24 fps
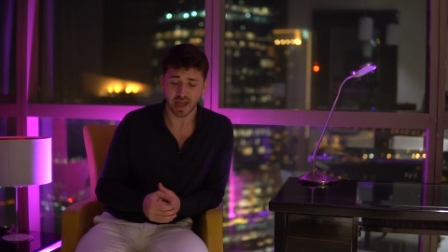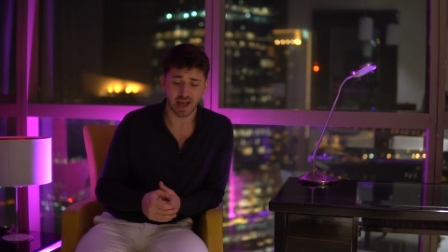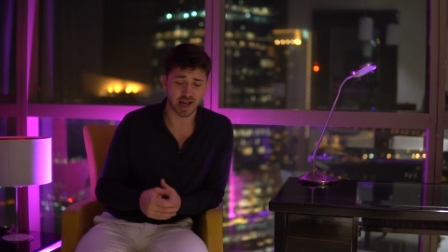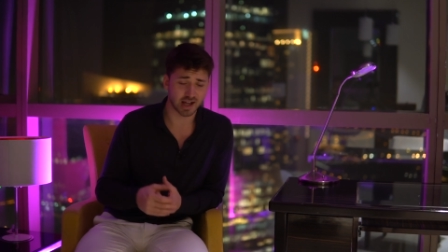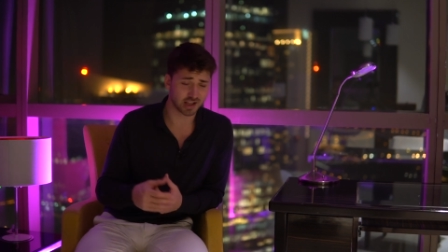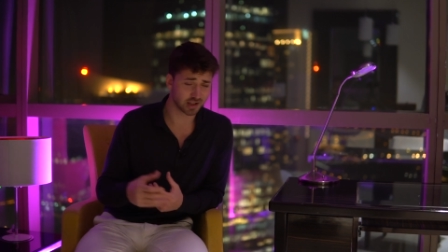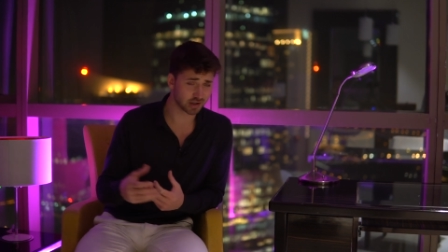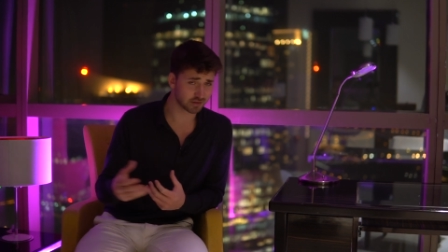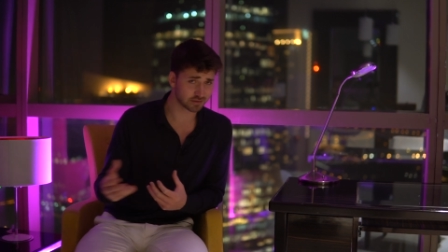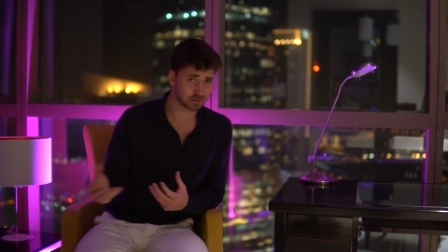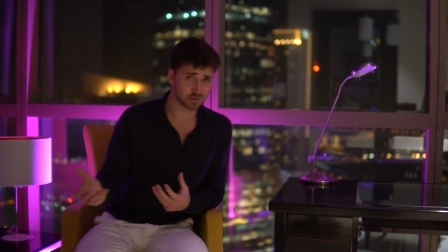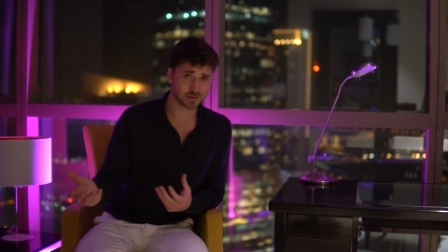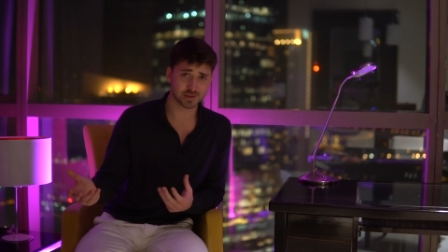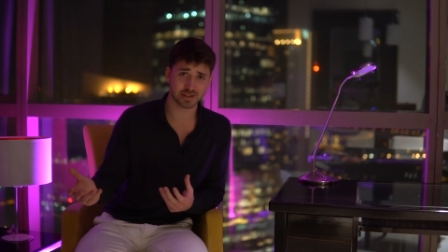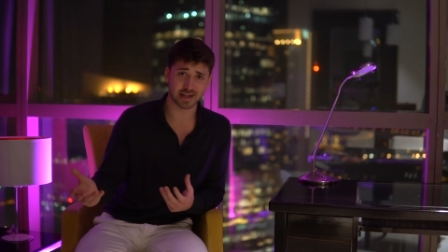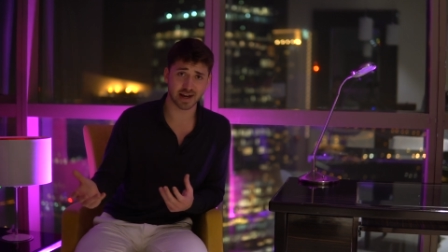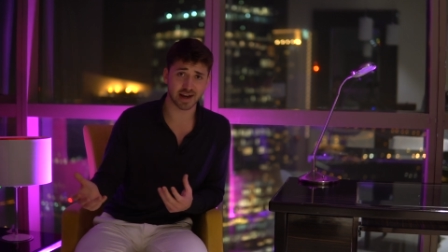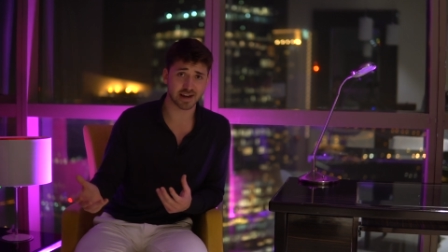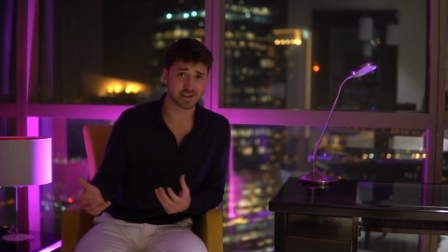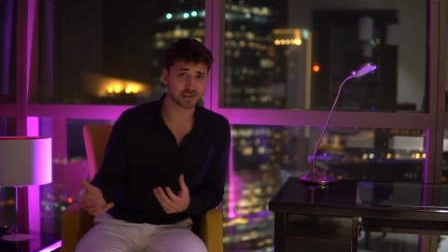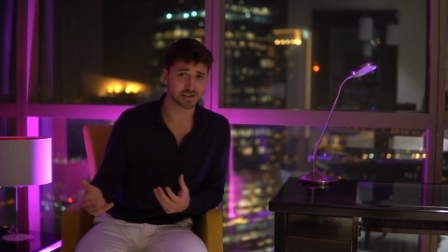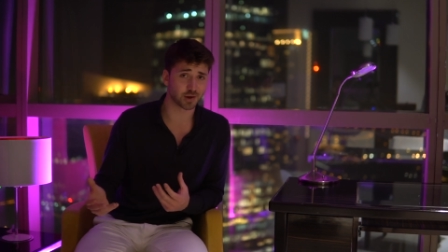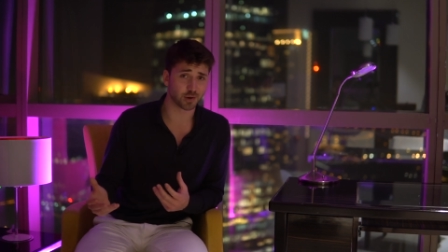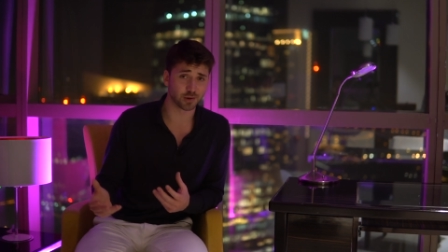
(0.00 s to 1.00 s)
A lot of those
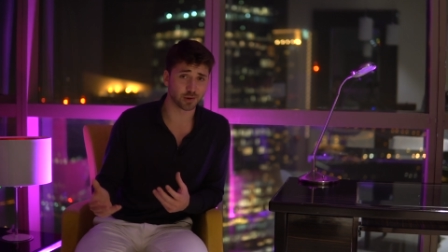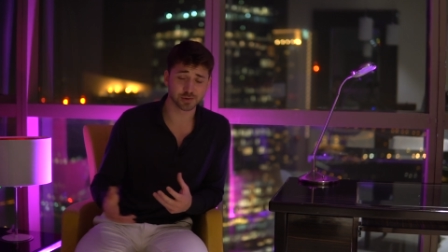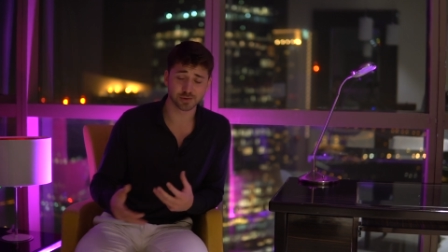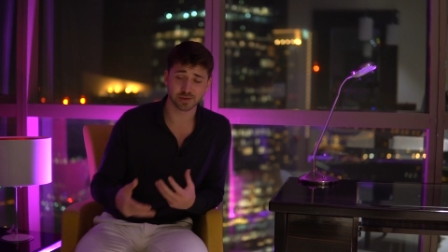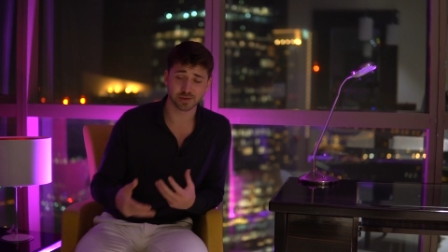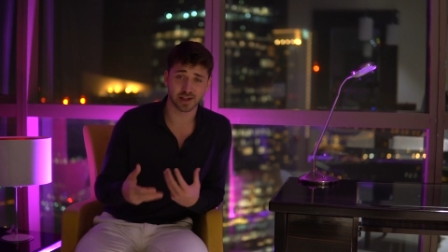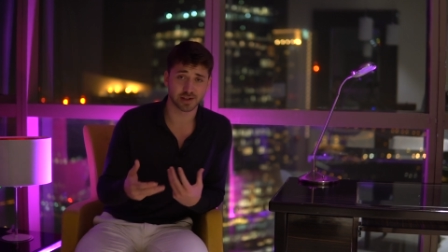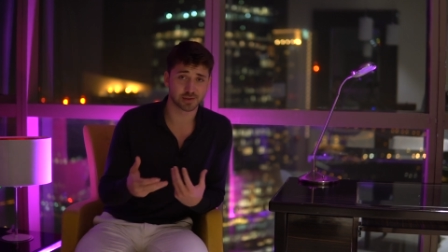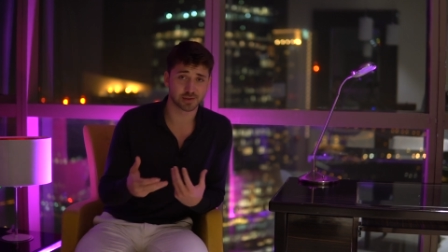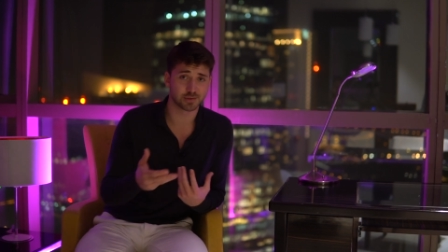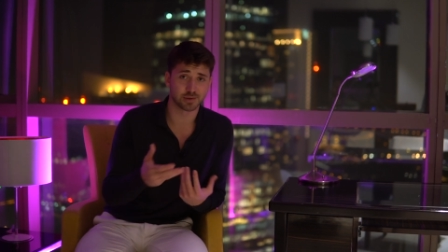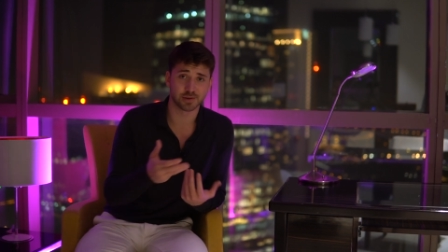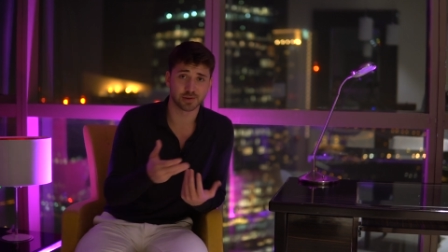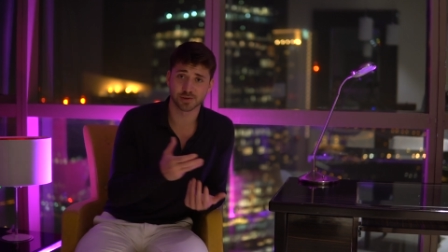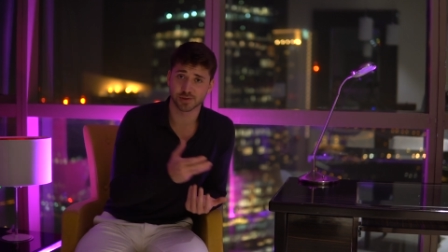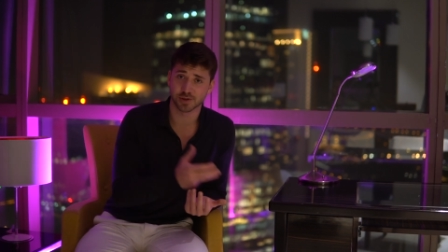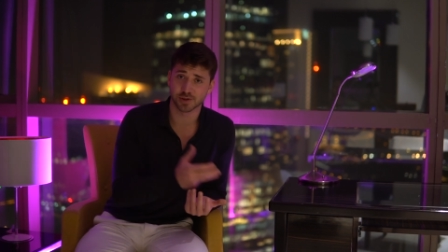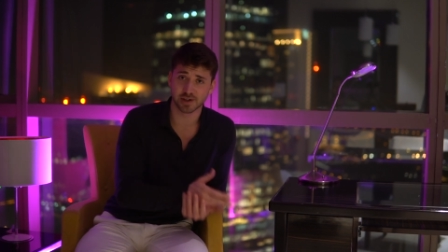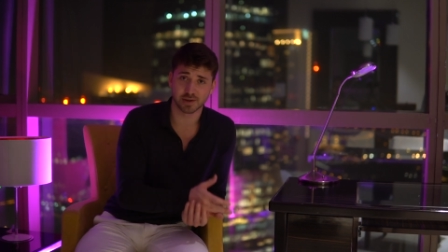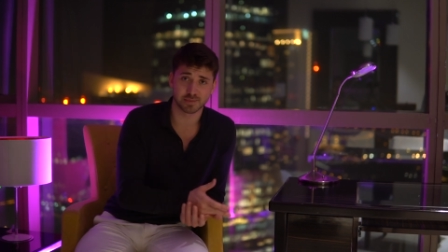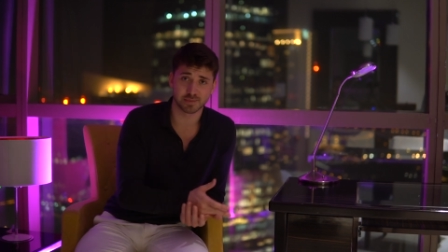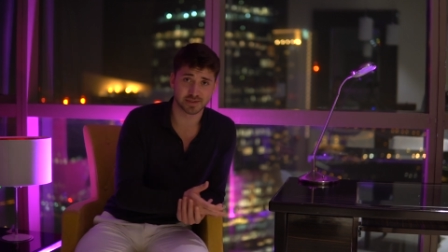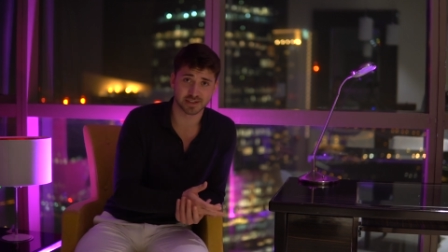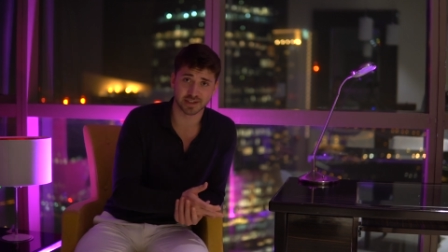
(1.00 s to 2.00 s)
guys also like to
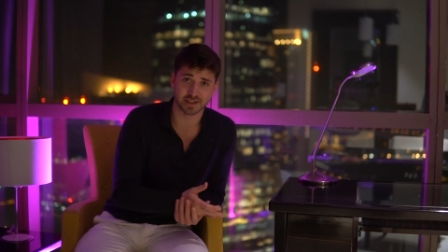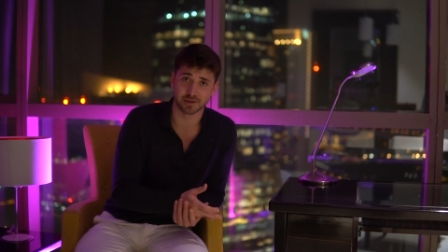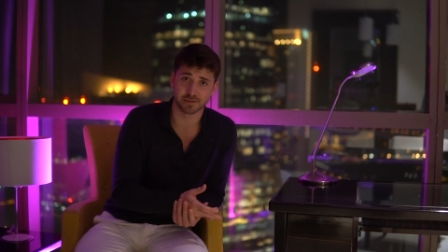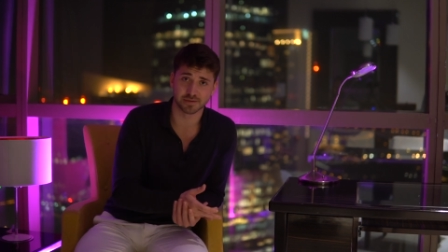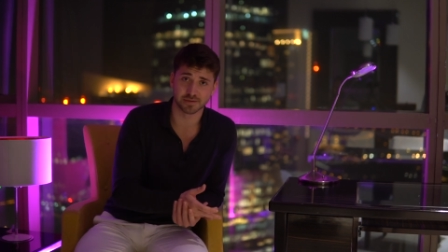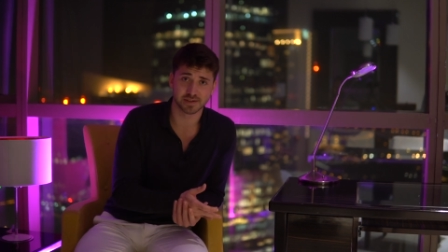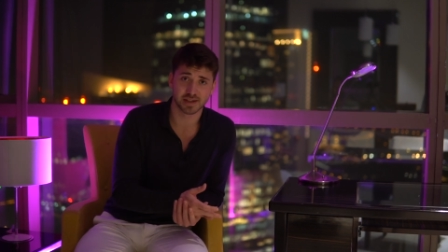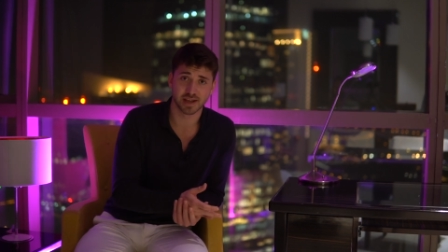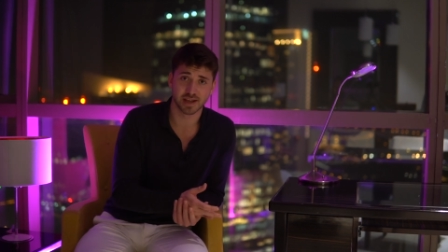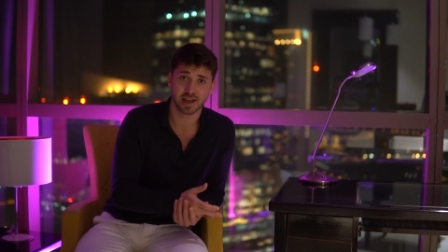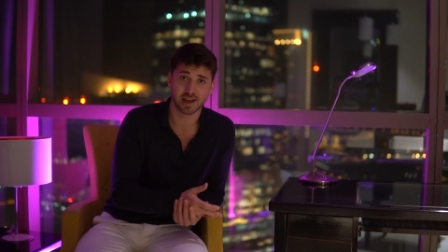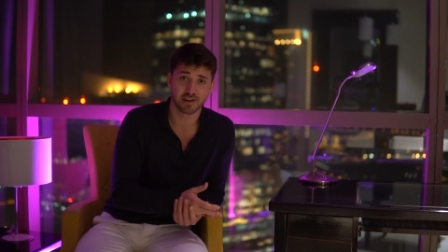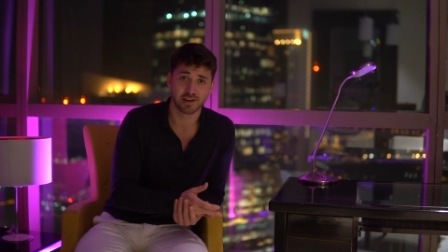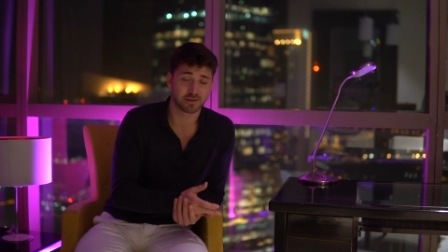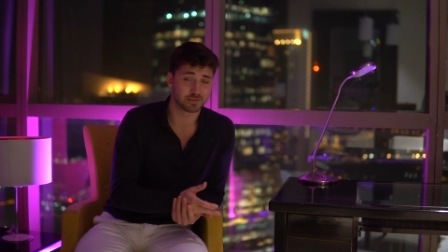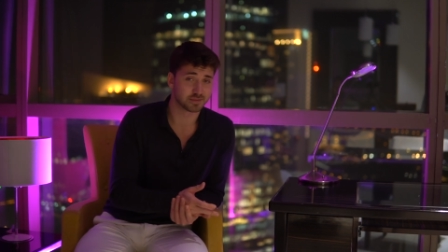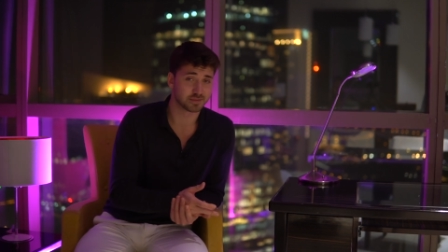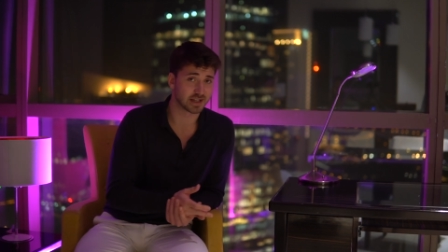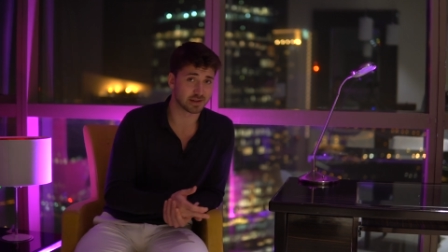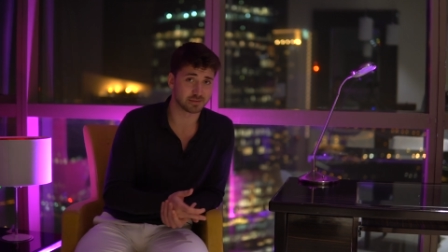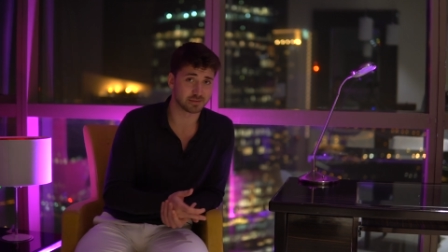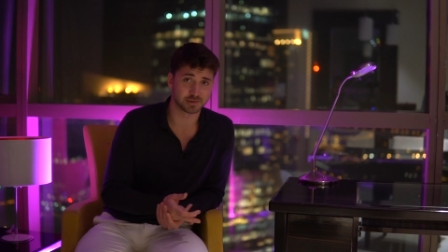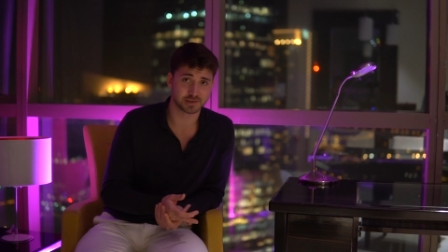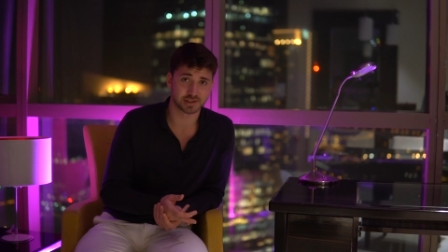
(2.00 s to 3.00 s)
enjoy themselves from
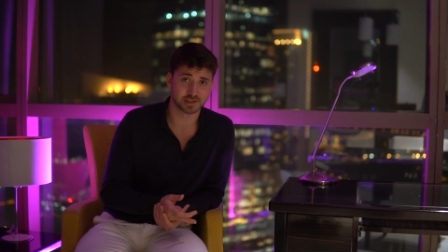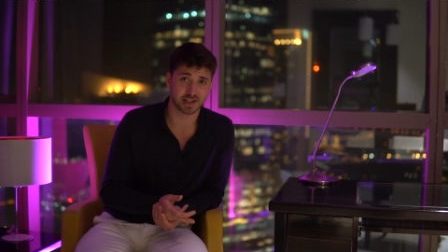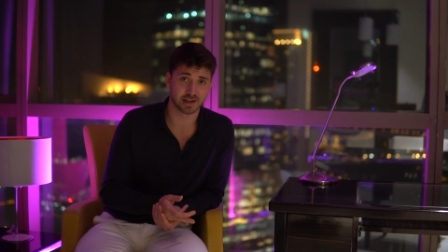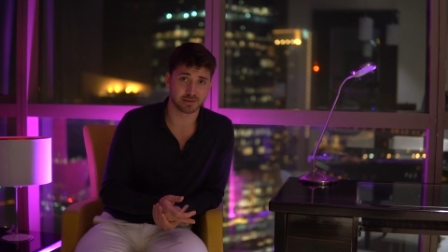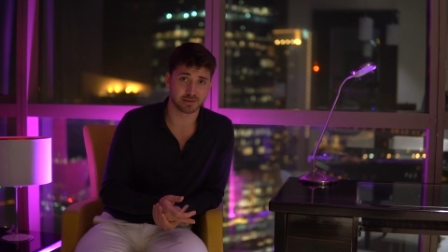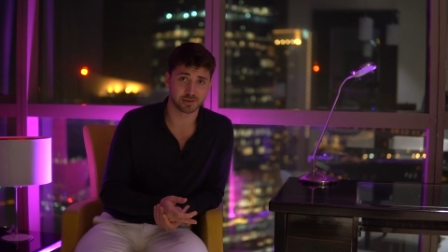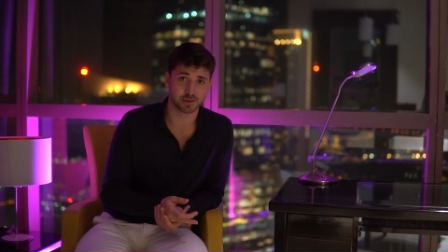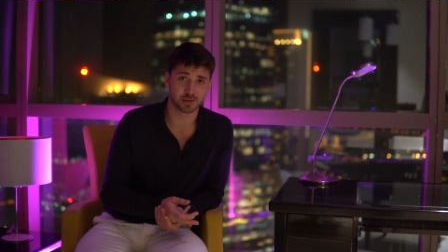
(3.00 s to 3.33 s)
time to time,